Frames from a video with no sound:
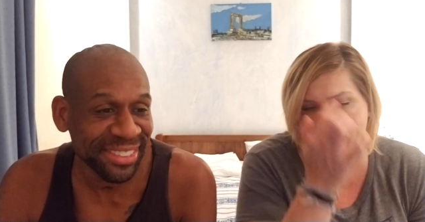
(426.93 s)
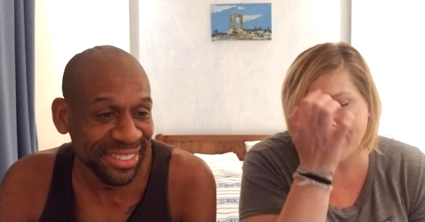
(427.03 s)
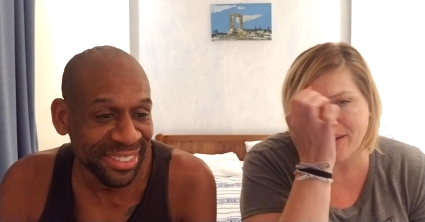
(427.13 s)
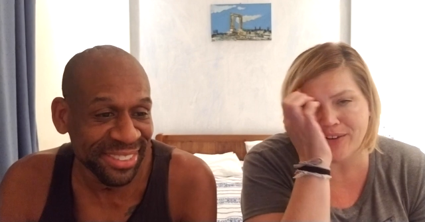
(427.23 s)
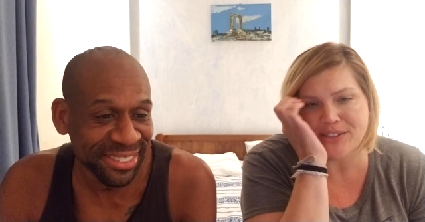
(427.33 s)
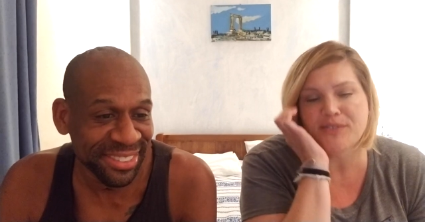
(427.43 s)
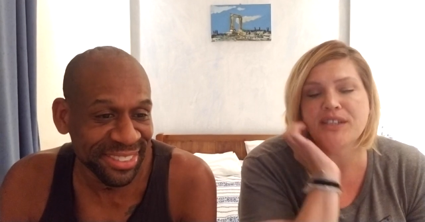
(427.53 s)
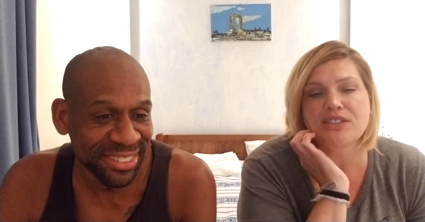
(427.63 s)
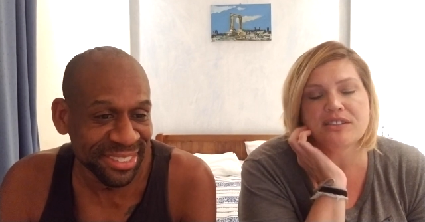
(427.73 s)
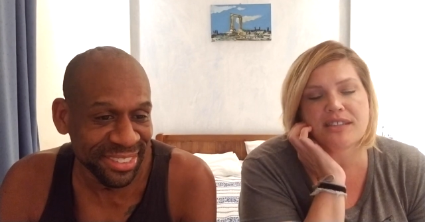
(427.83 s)
Speaker 1: had like a
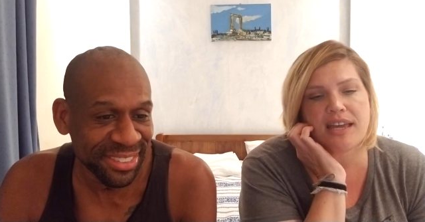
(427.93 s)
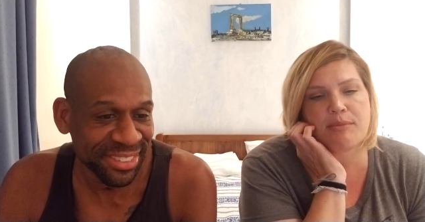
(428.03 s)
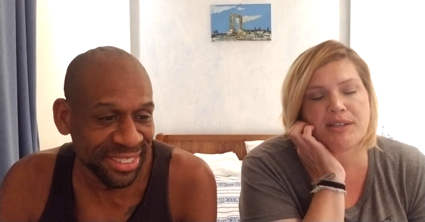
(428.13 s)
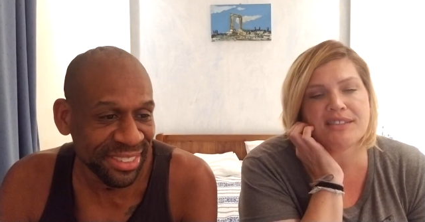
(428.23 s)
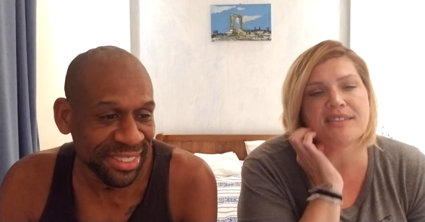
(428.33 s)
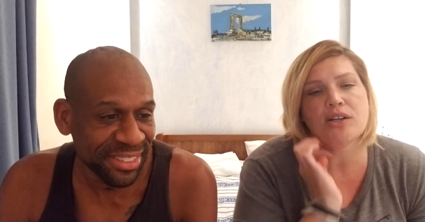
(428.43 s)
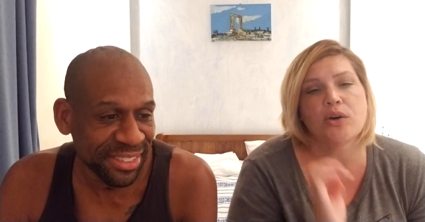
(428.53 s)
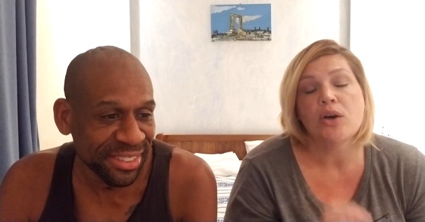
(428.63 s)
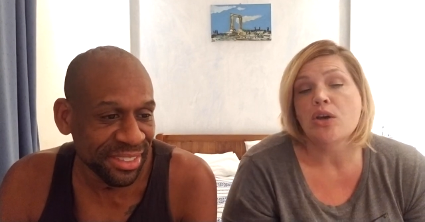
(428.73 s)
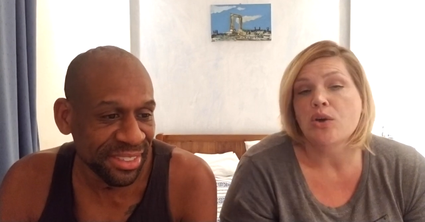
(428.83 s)
reservation time, and so
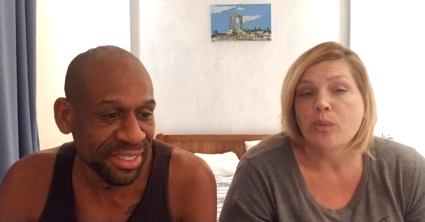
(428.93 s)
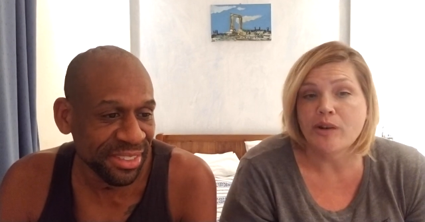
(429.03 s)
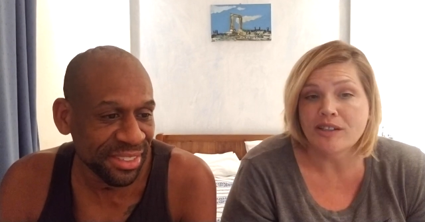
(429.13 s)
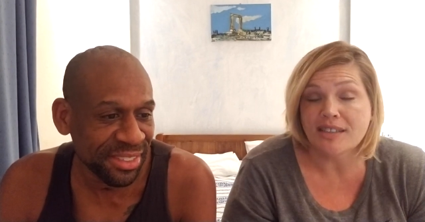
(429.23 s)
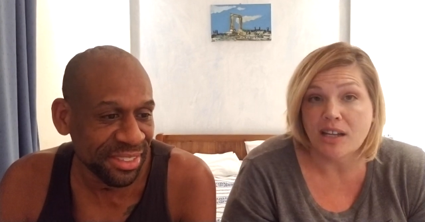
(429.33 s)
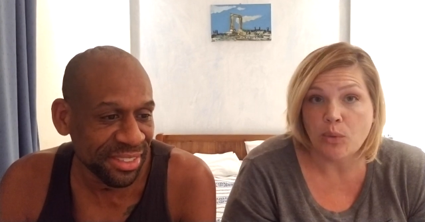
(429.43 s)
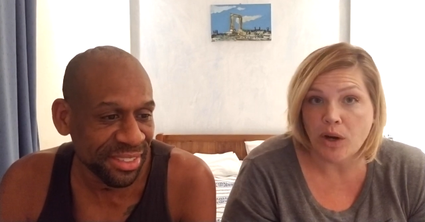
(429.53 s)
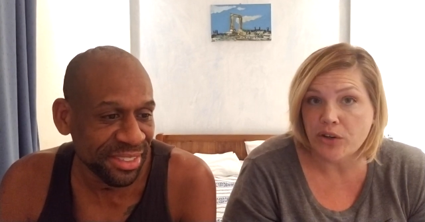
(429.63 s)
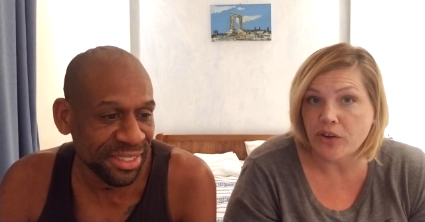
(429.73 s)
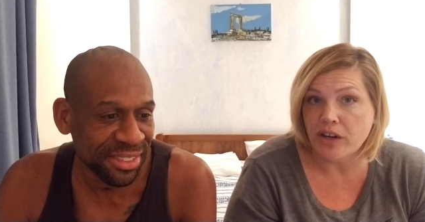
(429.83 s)
we were just kind of
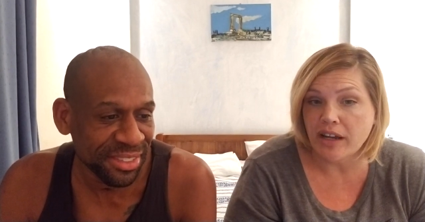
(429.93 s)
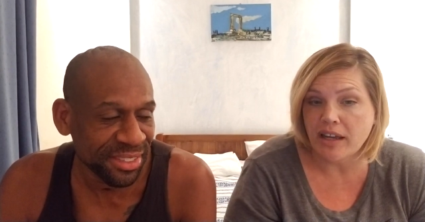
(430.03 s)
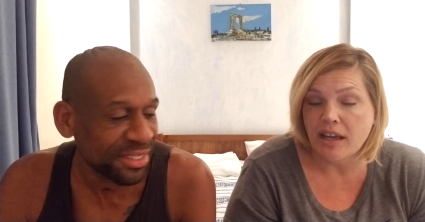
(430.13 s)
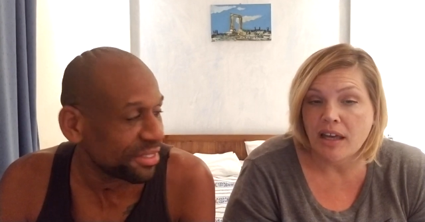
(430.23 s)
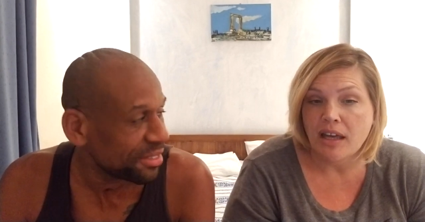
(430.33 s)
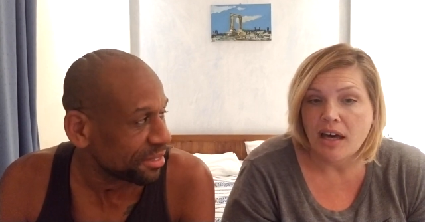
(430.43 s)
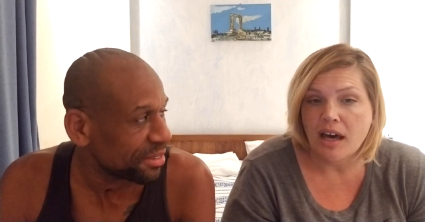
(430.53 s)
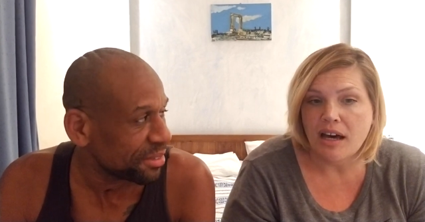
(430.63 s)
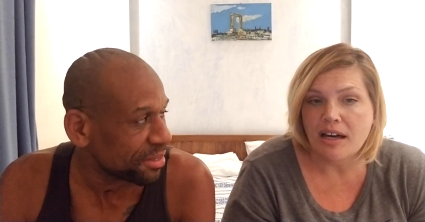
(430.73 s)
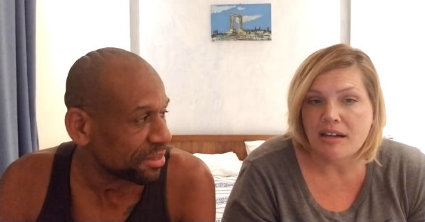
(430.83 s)
wandering
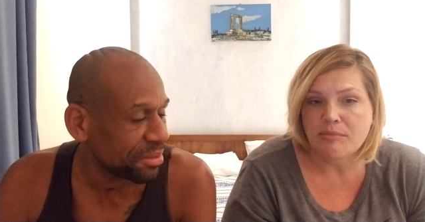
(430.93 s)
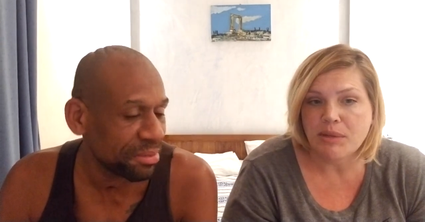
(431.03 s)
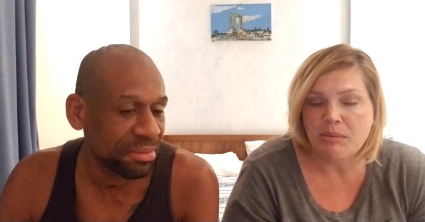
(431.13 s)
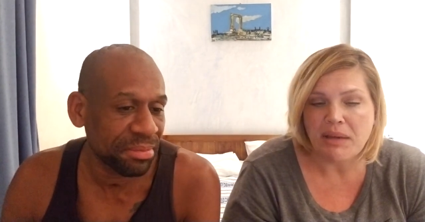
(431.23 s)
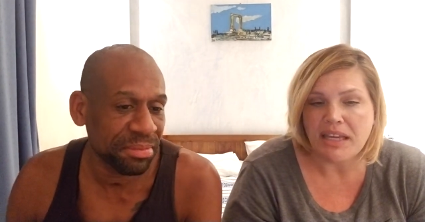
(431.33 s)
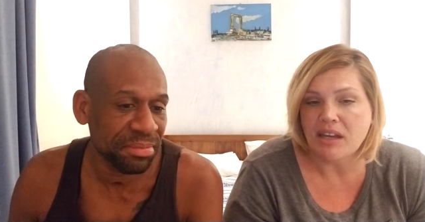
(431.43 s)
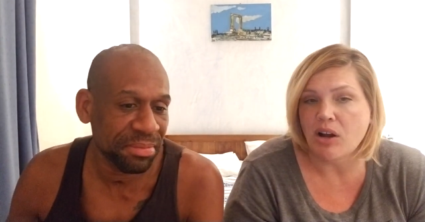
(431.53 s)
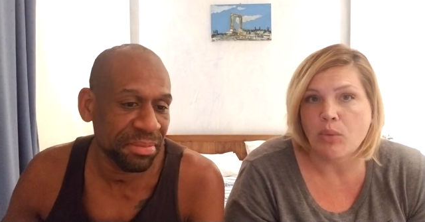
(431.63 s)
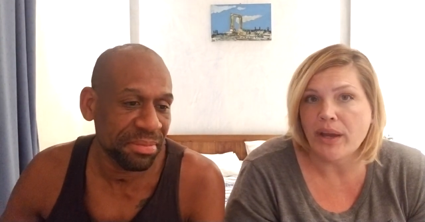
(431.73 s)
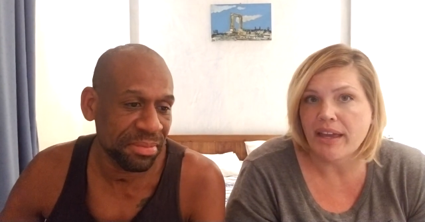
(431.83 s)
um, and making our
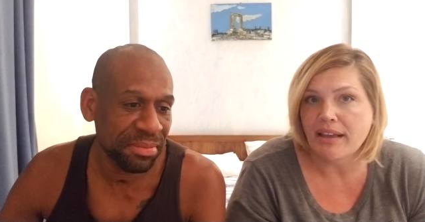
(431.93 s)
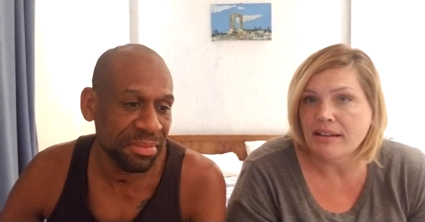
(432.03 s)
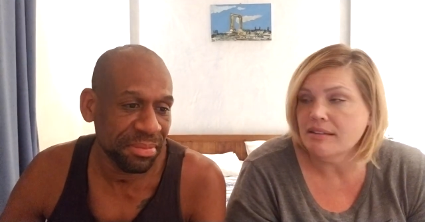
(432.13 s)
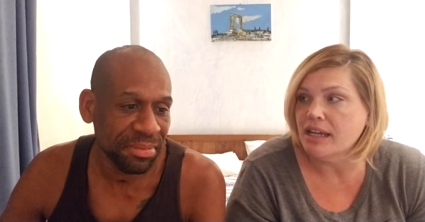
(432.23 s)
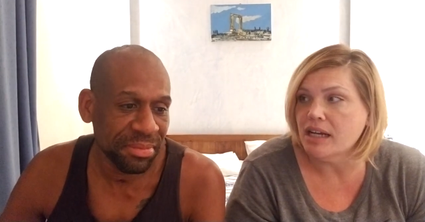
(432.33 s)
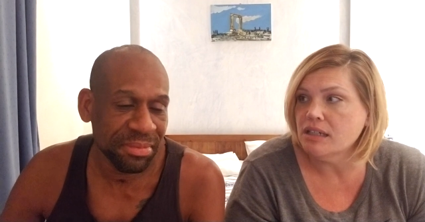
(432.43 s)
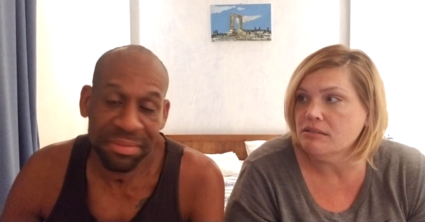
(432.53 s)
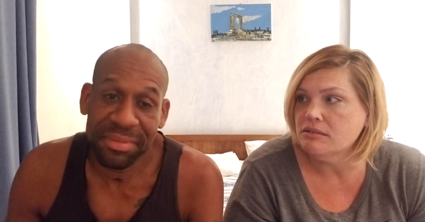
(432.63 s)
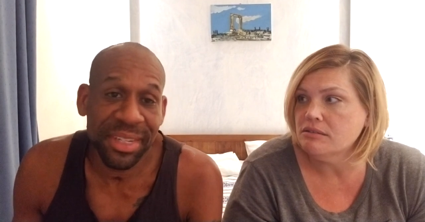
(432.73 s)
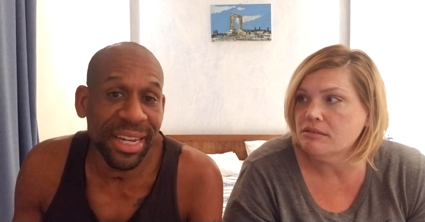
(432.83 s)
way there.
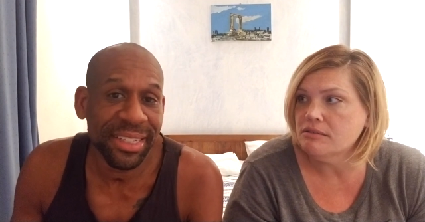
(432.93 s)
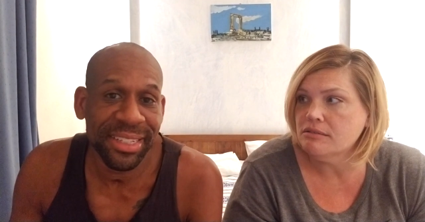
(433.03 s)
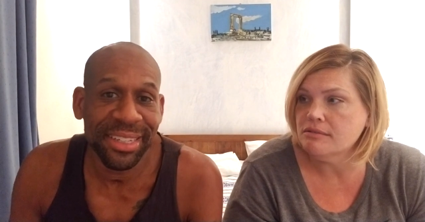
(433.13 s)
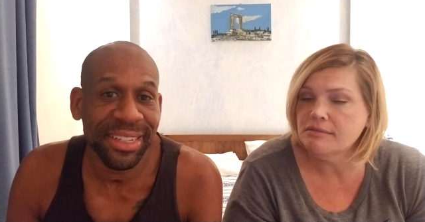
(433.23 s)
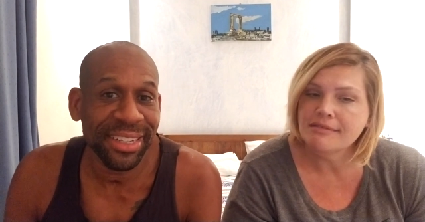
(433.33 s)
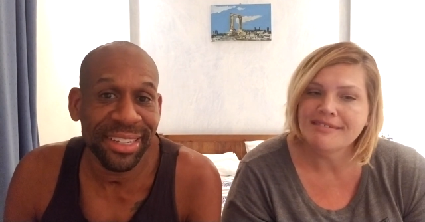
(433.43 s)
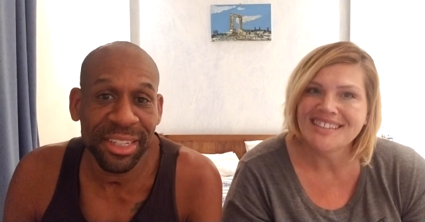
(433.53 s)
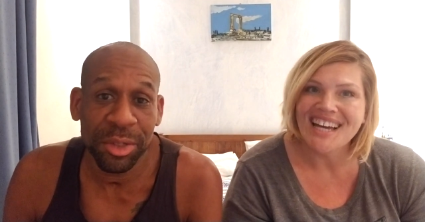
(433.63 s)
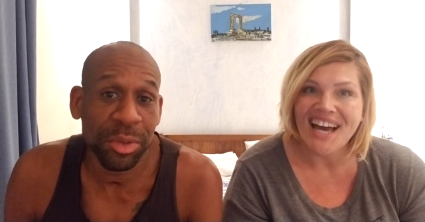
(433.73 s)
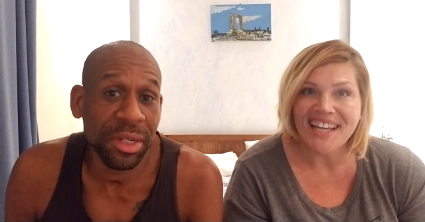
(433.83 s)
Speaker 2: High tea in India,
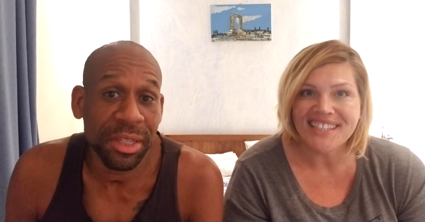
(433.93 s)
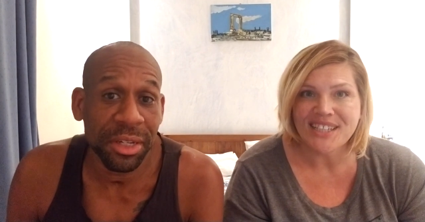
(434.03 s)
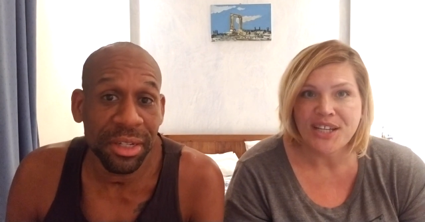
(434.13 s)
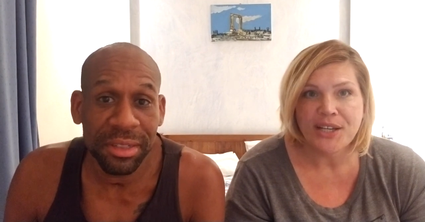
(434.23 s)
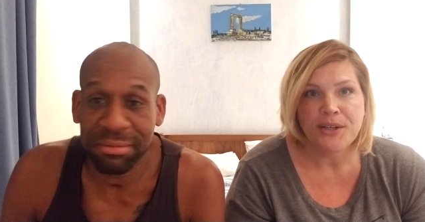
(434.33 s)
who would have thought?